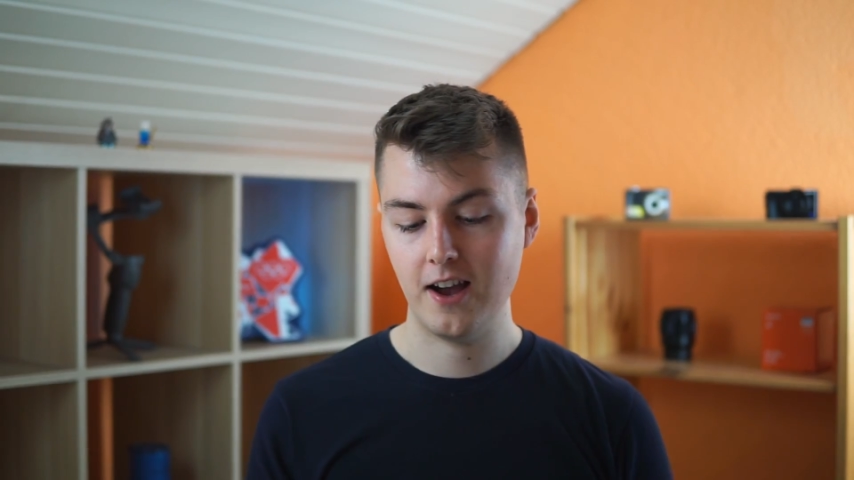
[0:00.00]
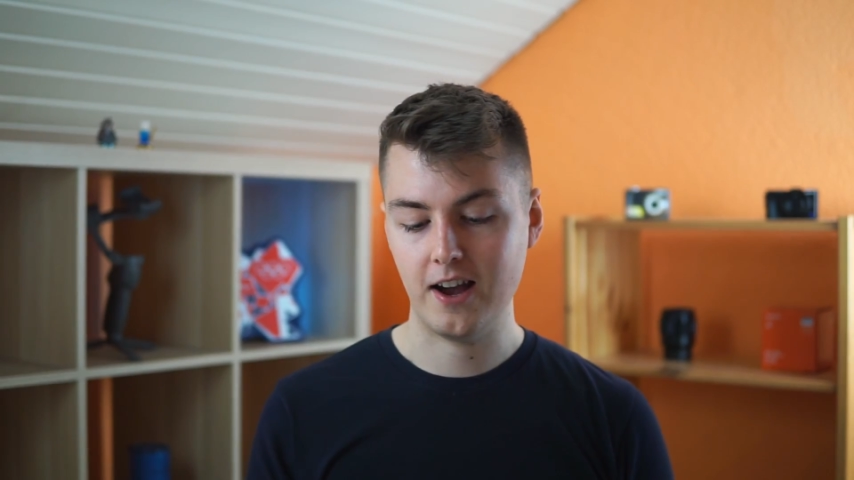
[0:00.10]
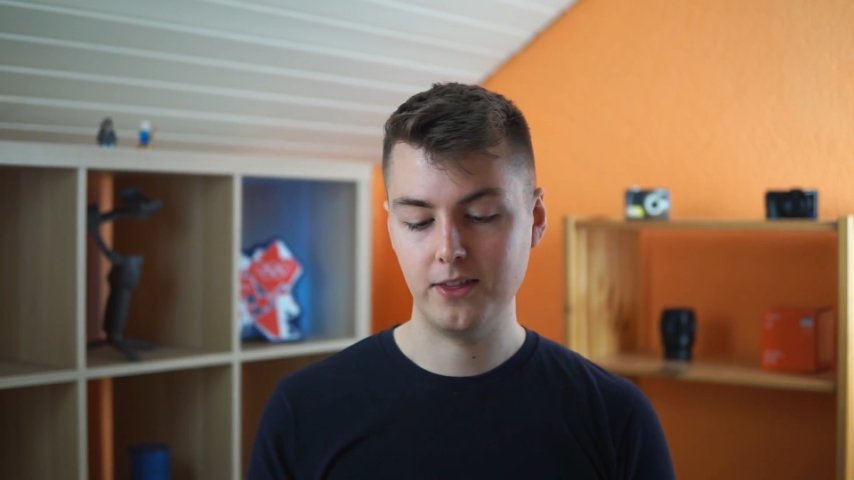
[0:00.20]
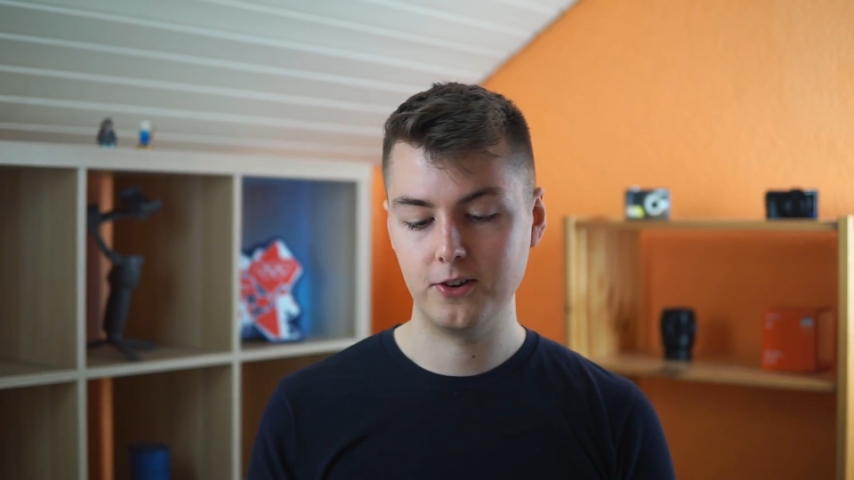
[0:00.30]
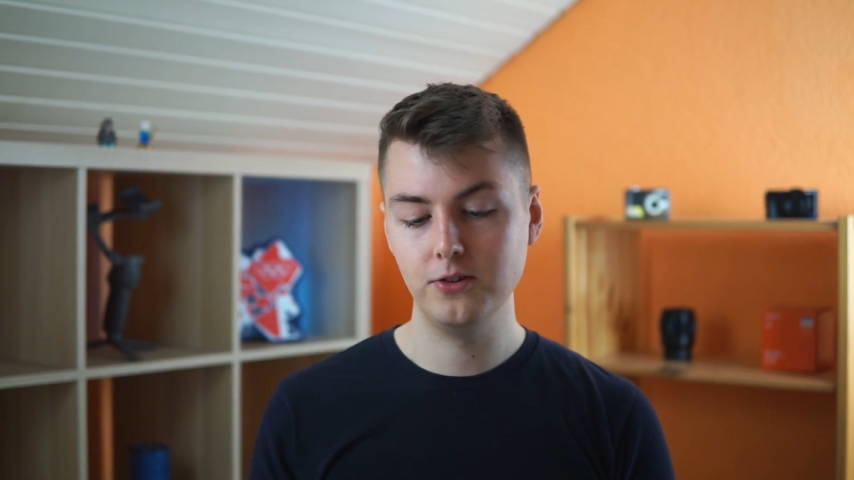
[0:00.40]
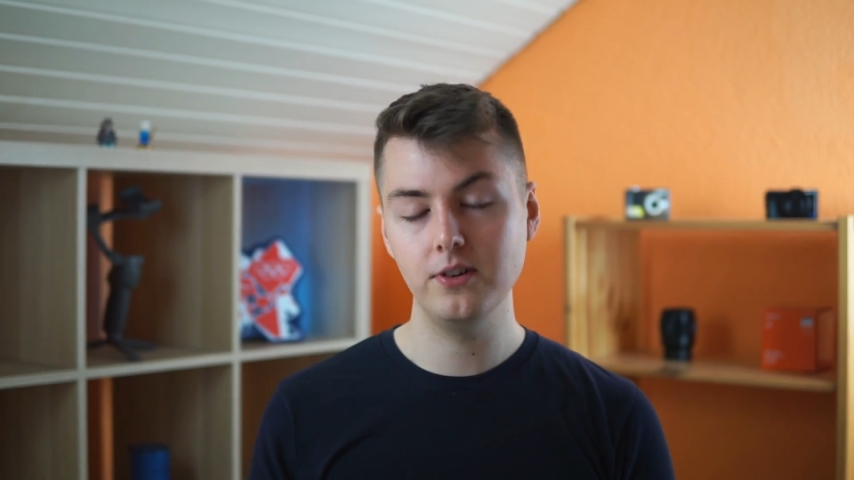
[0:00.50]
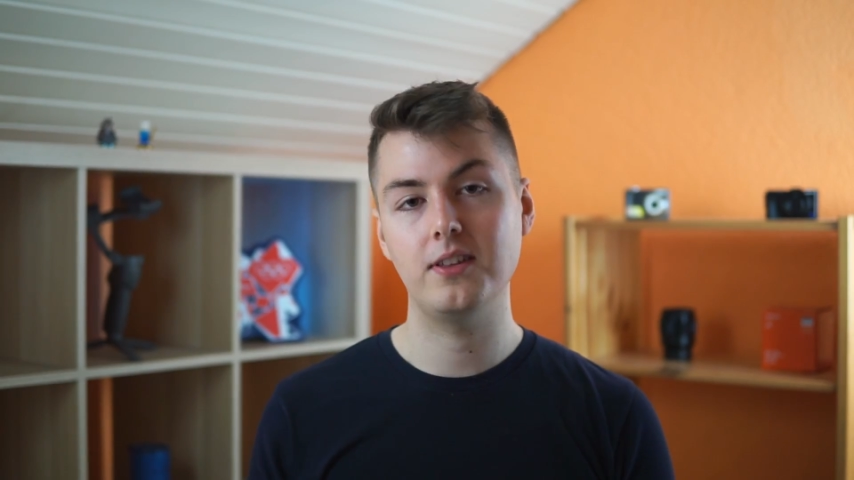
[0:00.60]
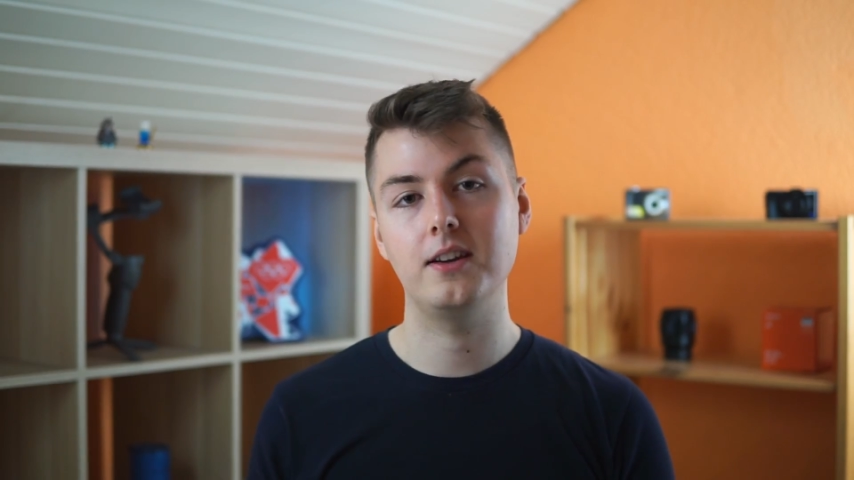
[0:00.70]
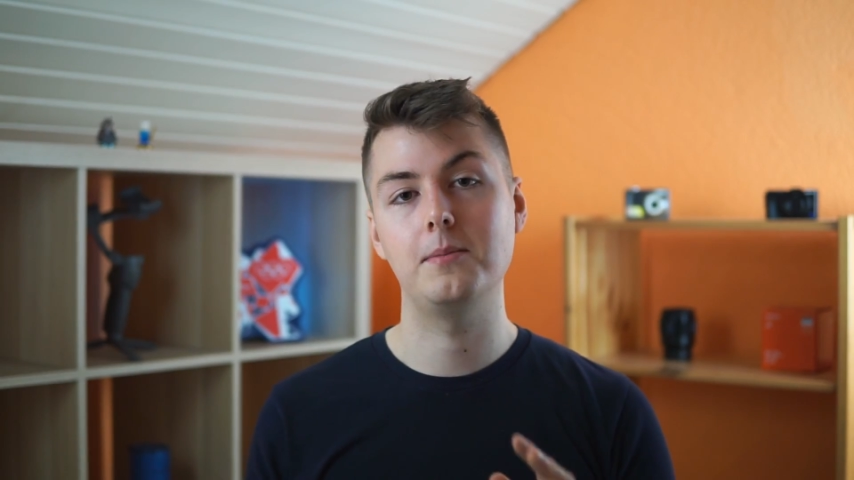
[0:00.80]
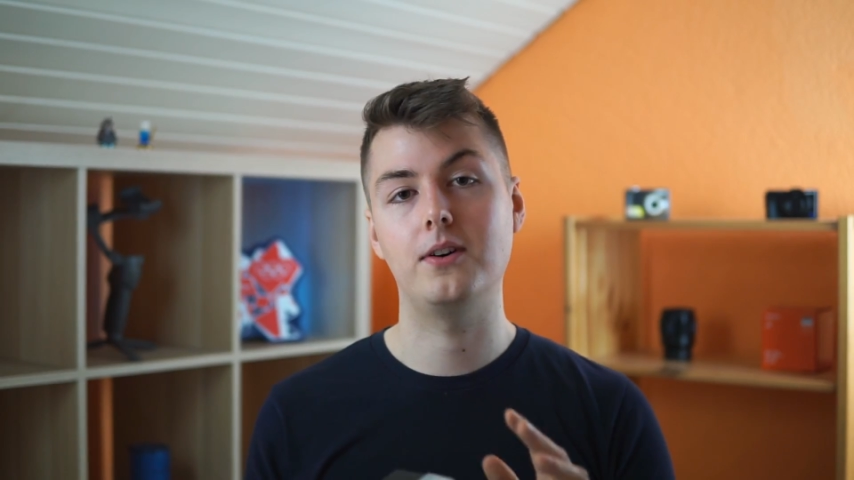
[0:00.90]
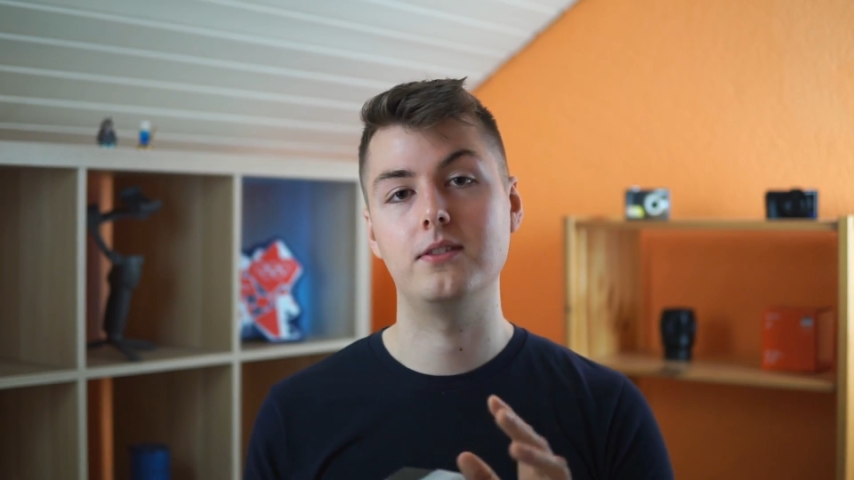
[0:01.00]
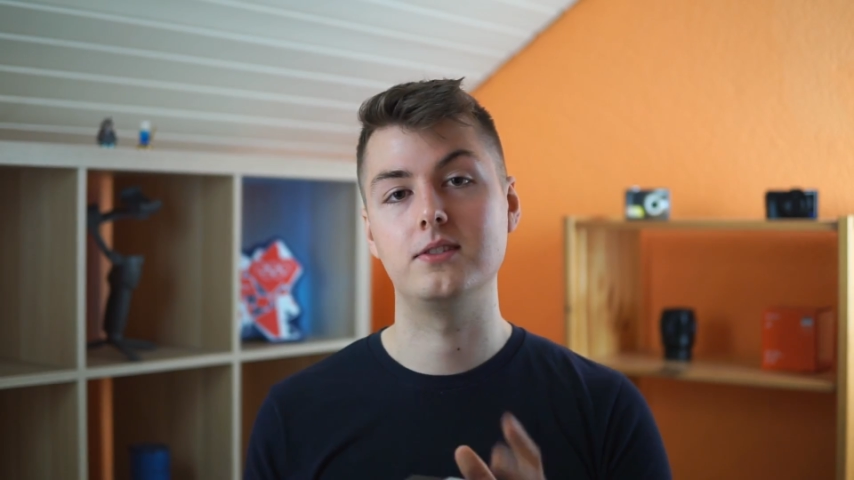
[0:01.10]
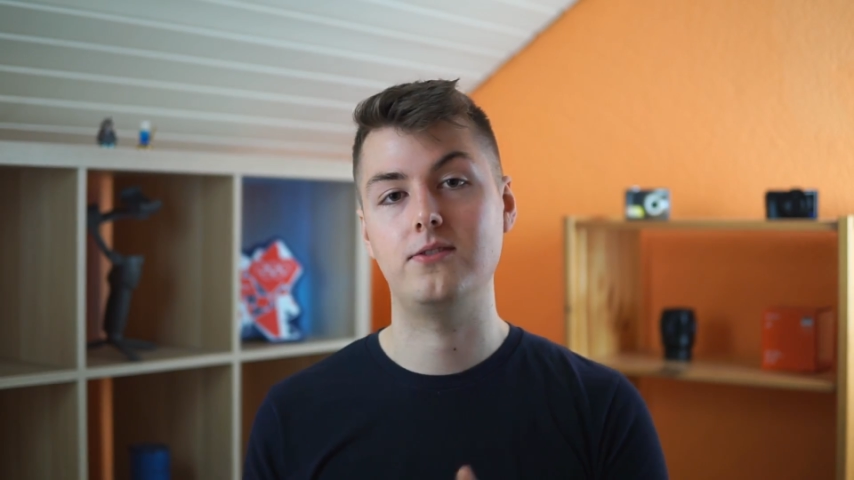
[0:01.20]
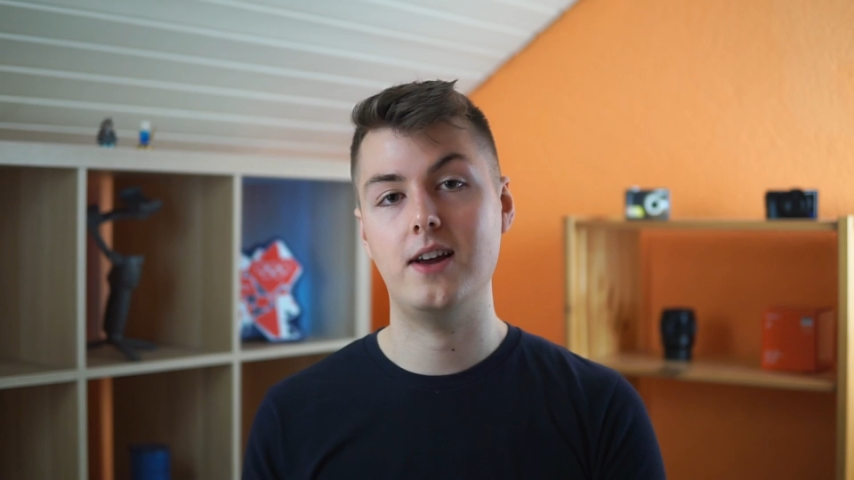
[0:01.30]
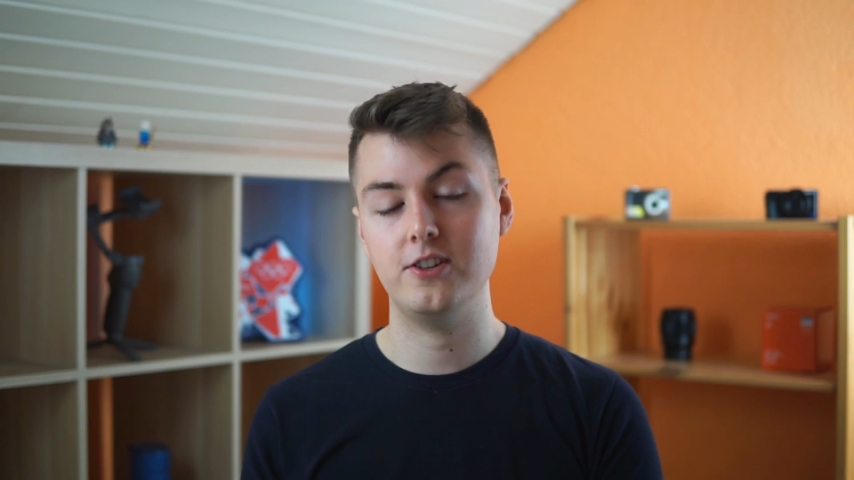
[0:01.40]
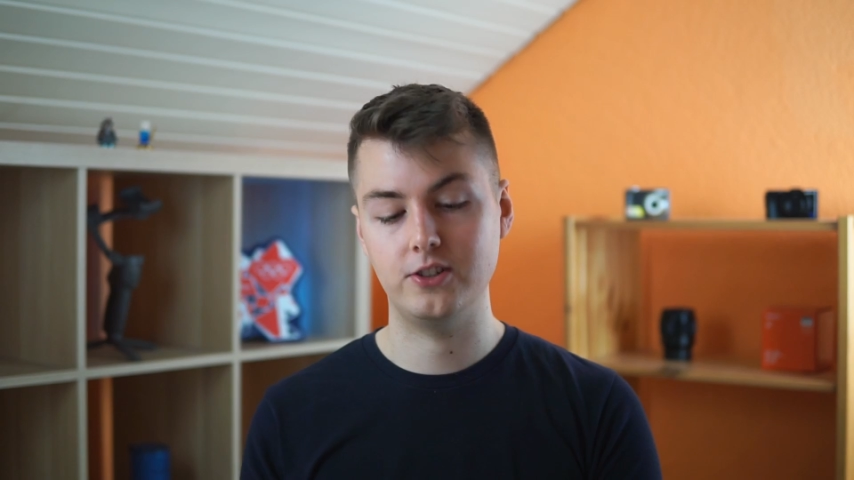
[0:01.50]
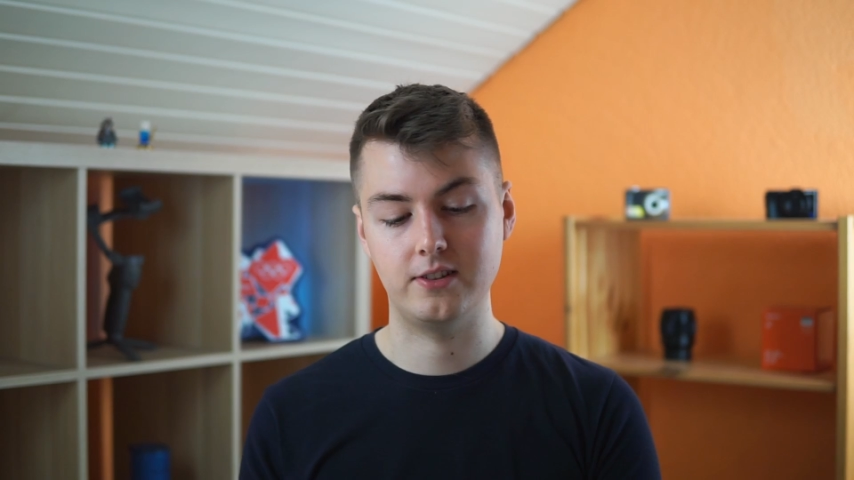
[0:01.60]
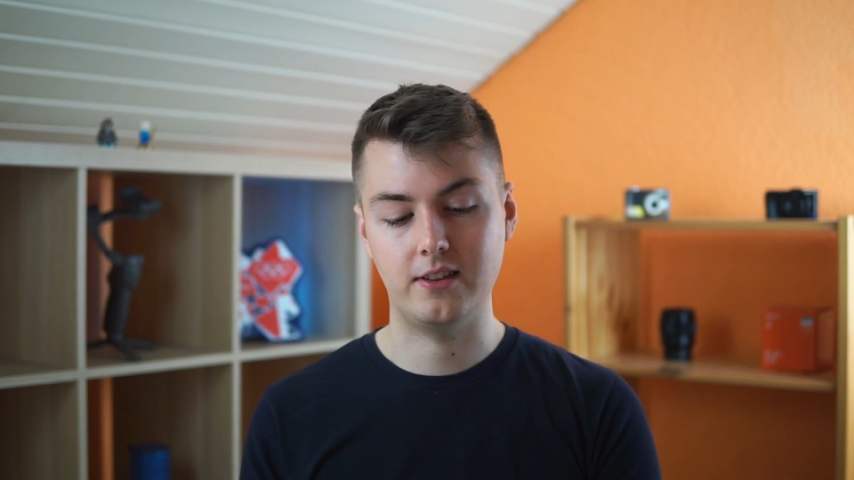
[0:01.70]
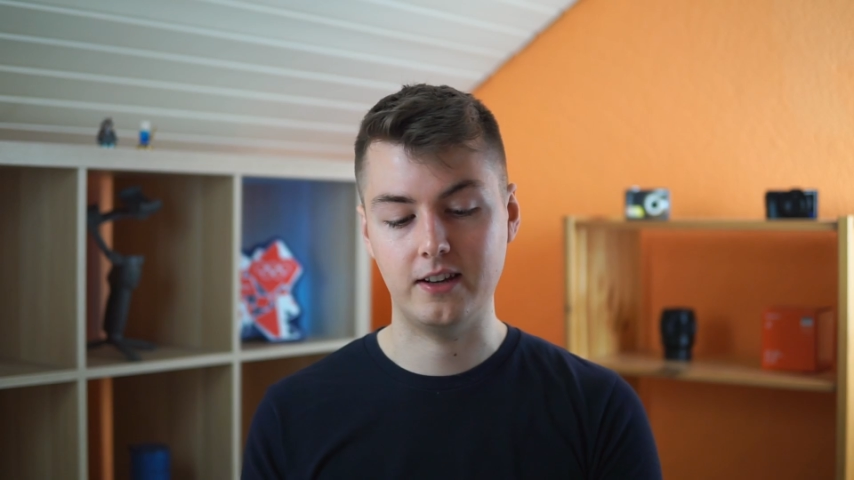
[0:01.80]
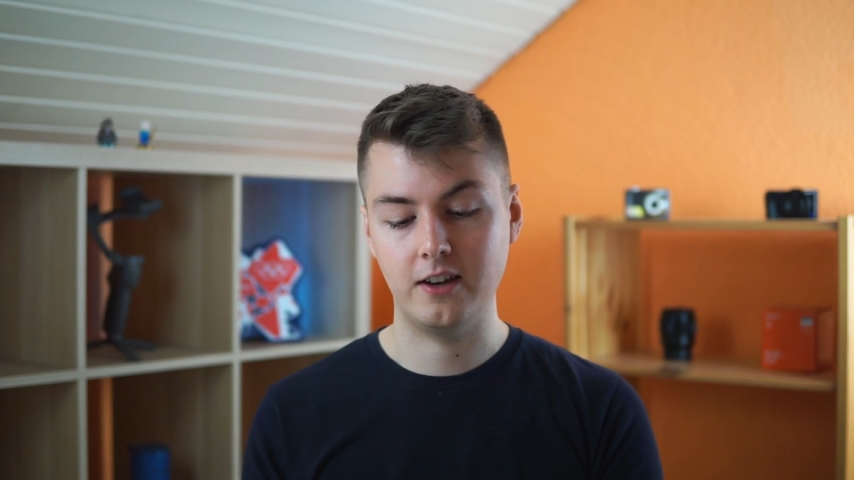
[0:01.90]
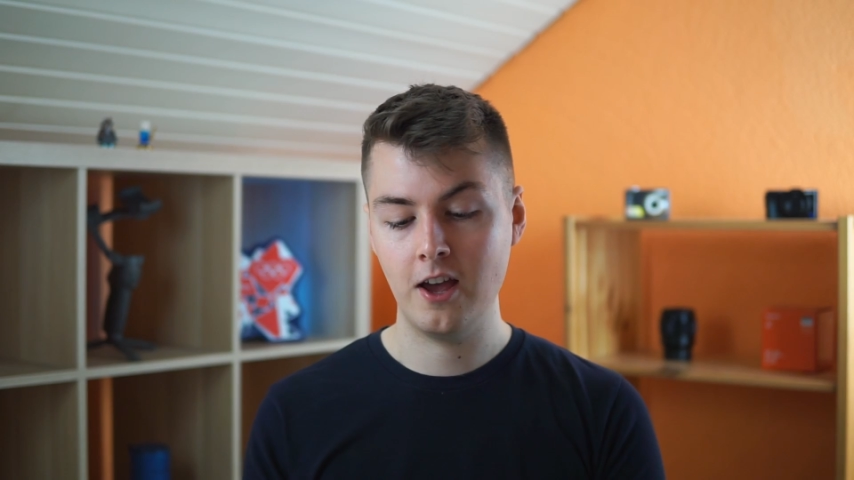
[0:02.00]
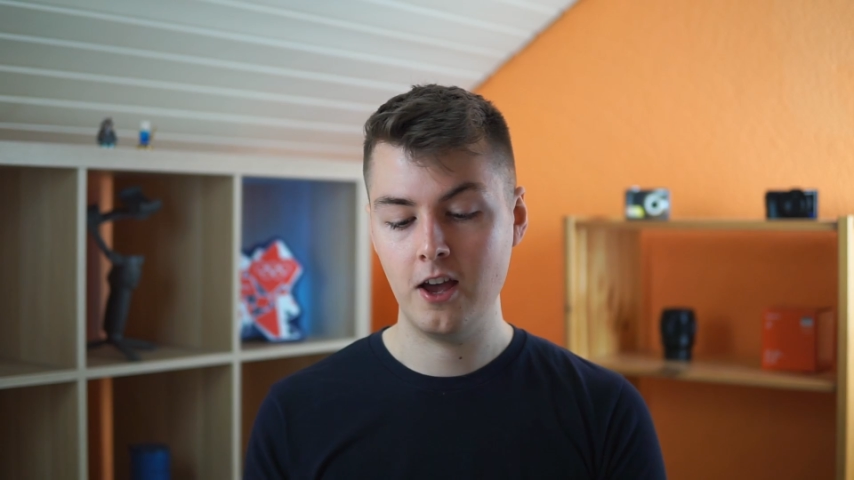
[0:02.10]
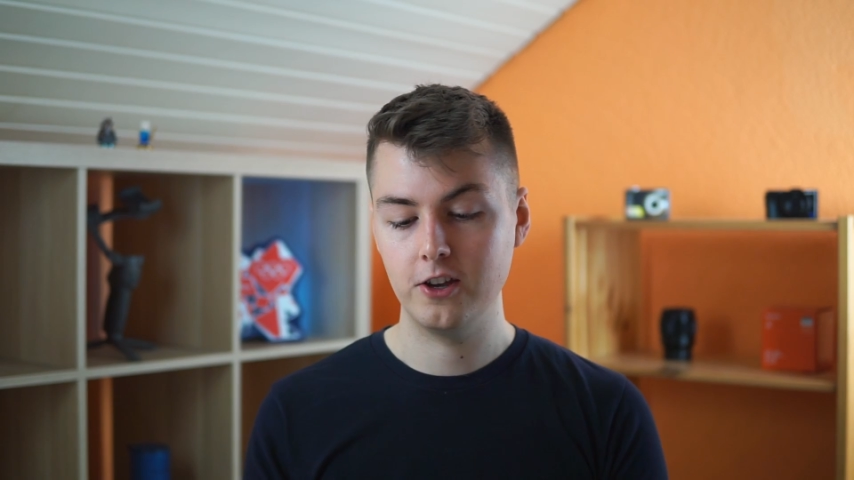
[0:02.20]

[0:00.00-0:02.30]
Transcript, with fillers: And the cool thing about this flash is that,